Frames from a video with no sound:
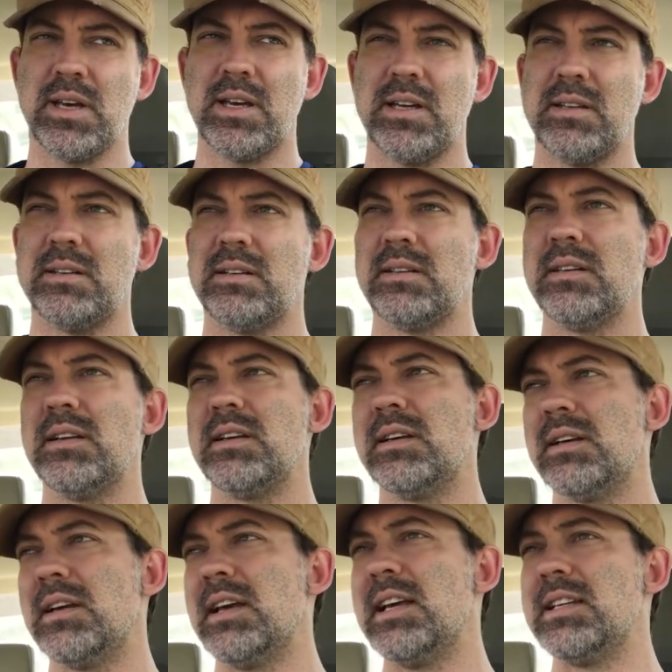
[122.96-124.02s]
that.
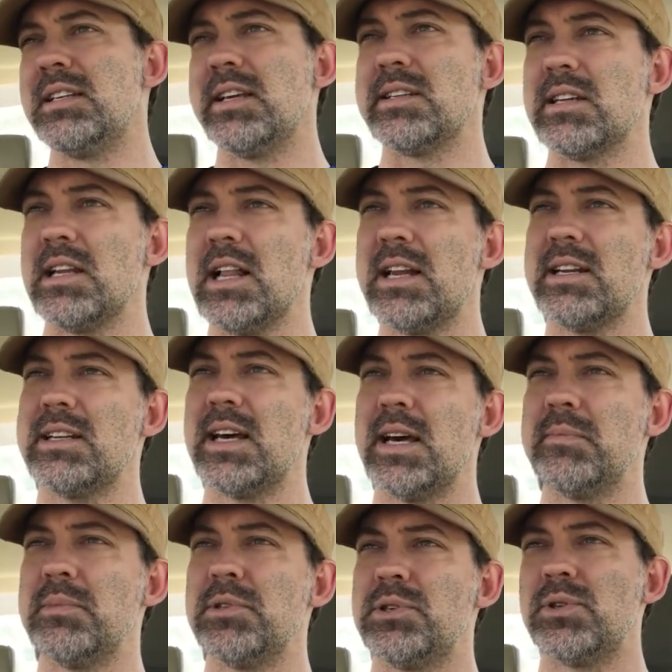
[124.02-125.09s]
It takes a lot of
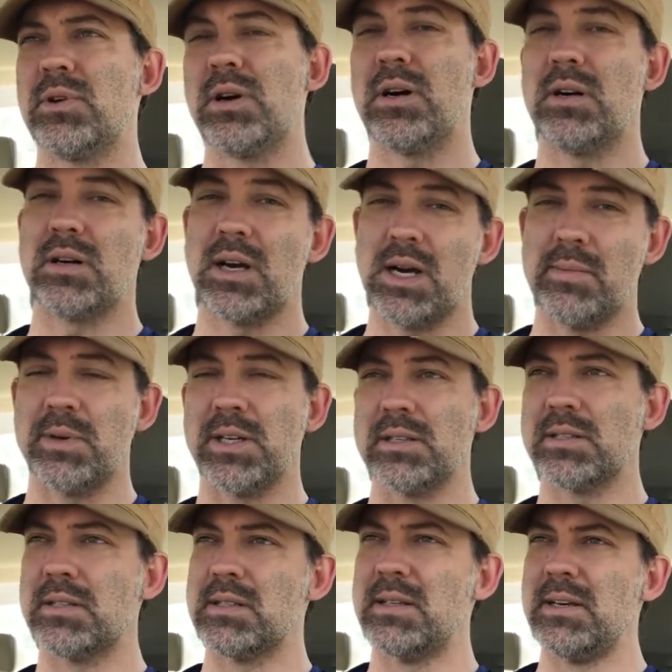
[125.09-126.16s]
time to draw
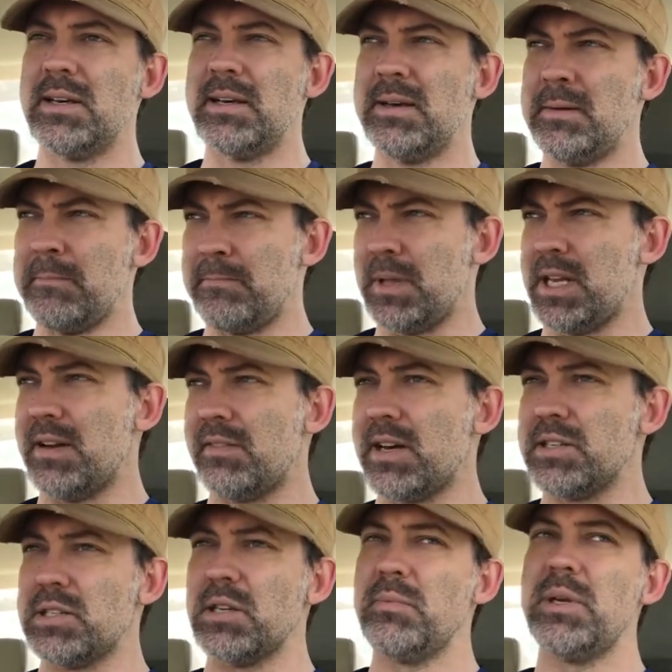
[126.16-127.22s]
comics, and I've
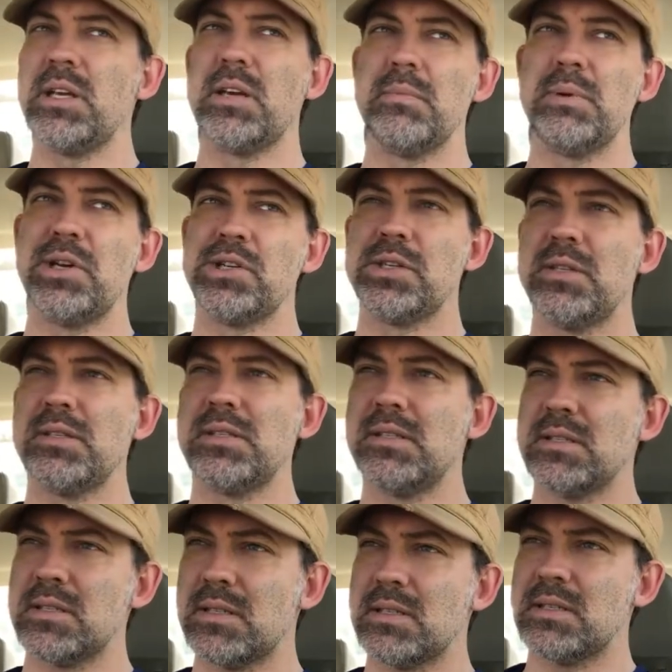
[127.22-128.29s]
got so many
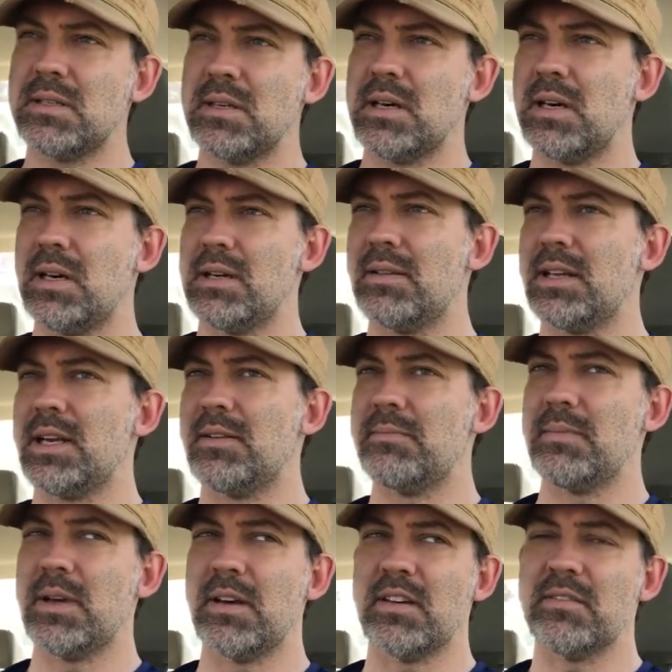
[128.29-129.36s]
commissions uh, that
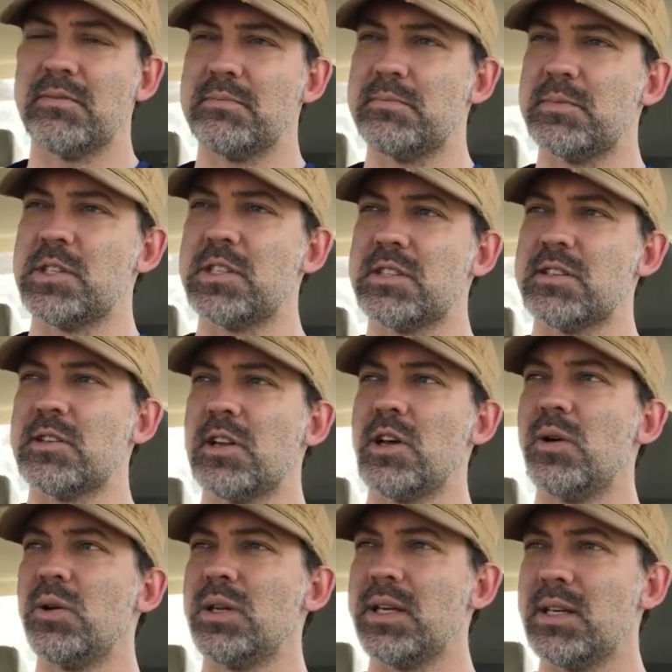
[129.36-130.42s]
I'm, I'm just
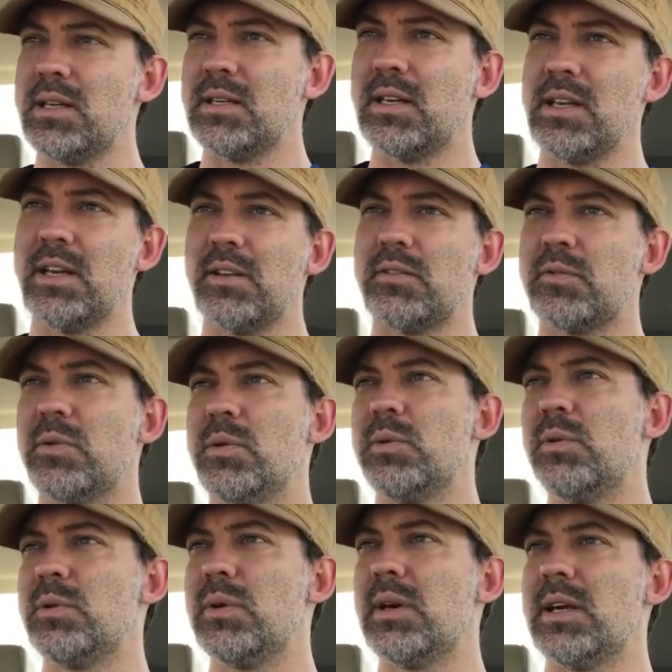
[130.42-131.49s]
slowly getting
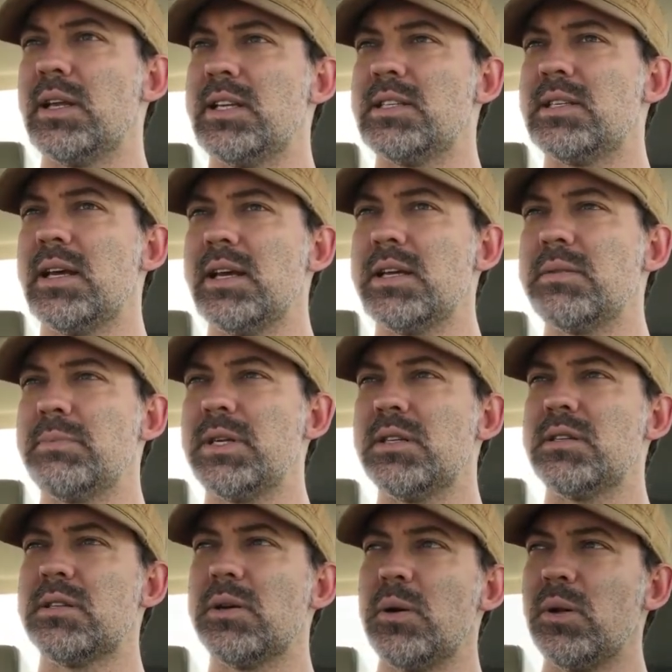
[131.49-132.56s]
through, and it's taken me
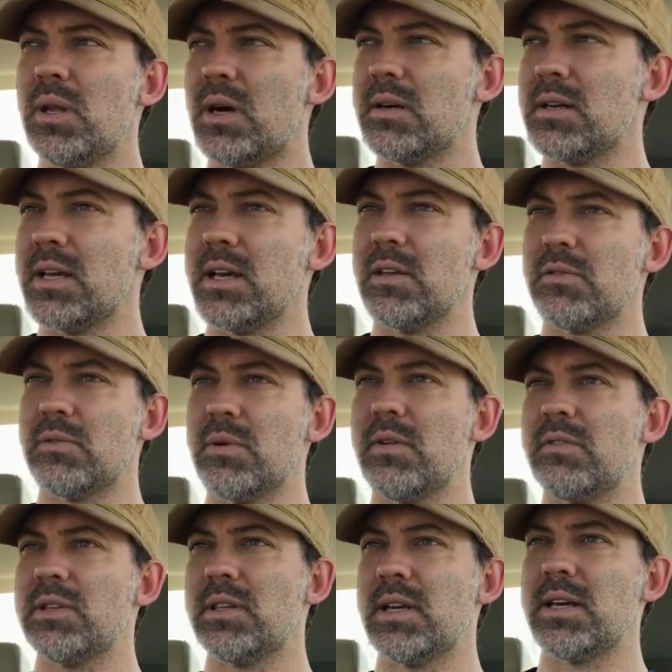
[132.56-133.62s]
so long to get through
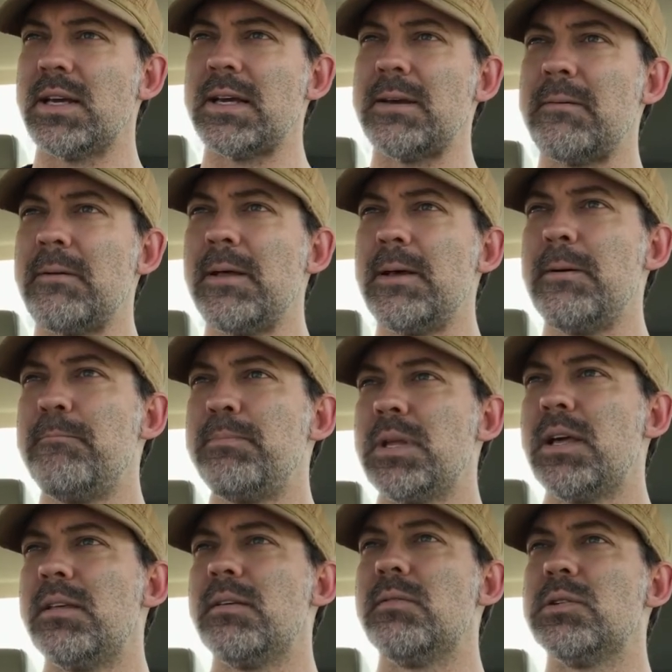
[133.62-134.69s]
everything.
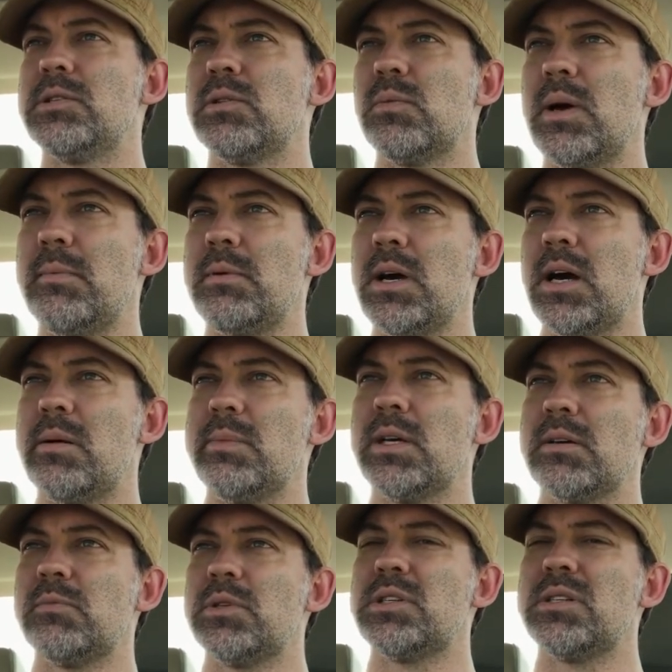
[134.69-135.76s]
And then there's the
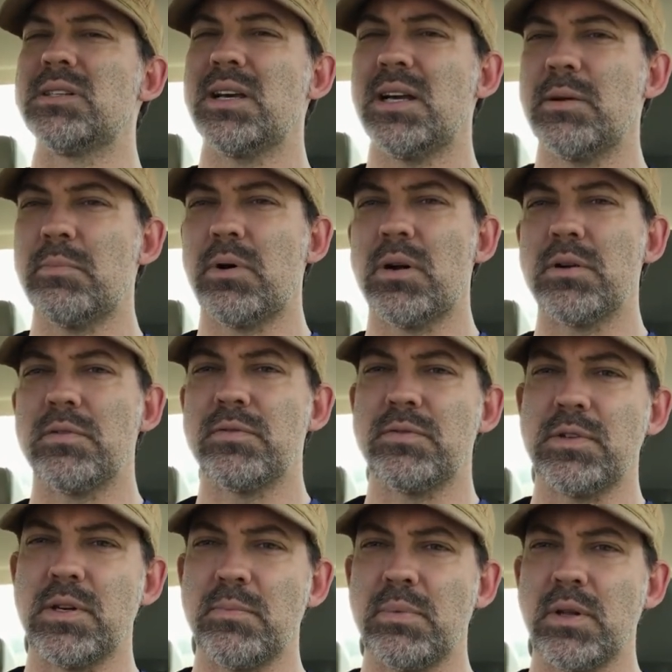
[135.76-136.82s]
webcomic, which is kind of part of,
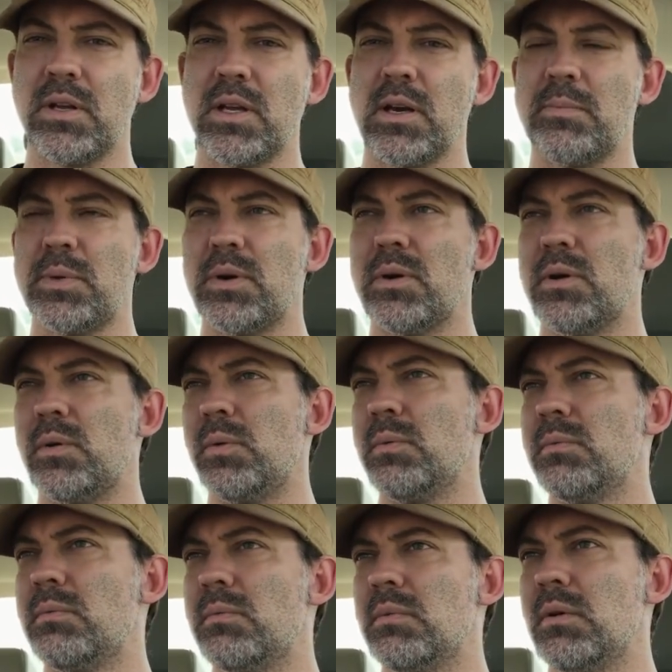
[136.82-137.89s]
you know, building up your
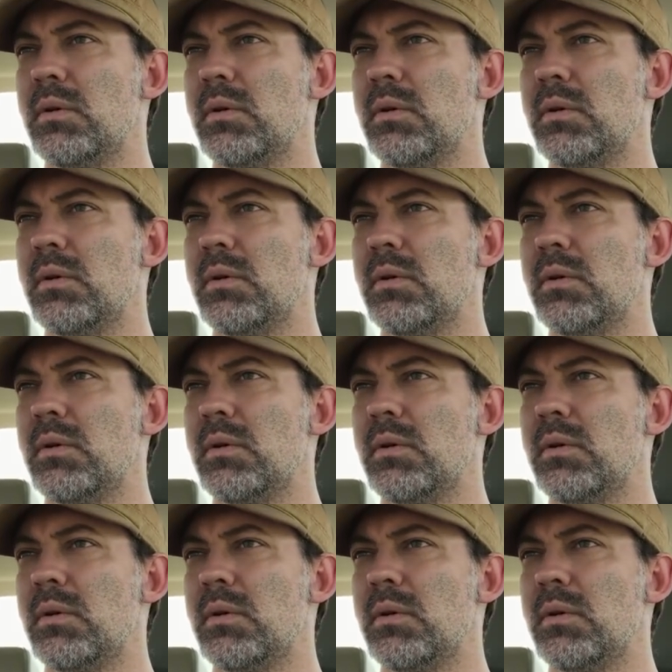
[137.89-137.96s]
own